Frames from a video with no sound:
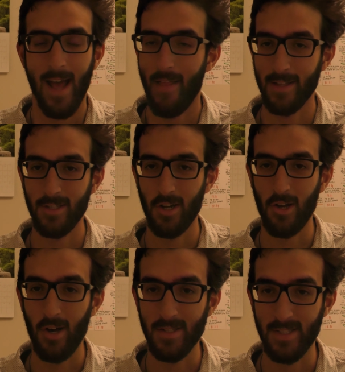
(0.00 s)
that's going
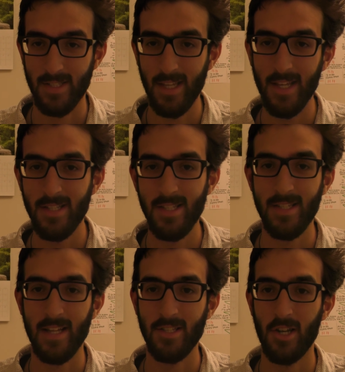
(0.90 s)
to cause diseases,
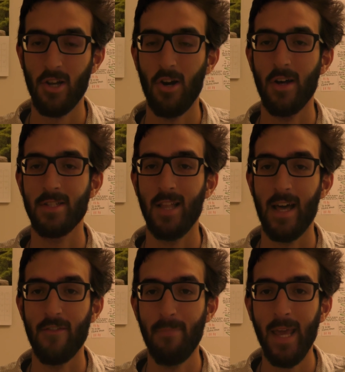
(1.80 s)
that's going to cause a
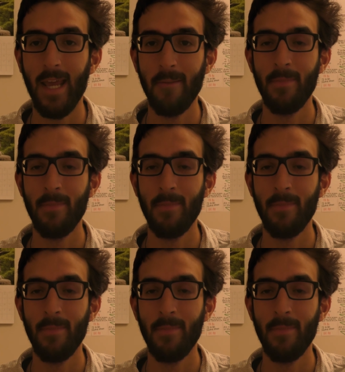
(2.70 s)
lot of pain,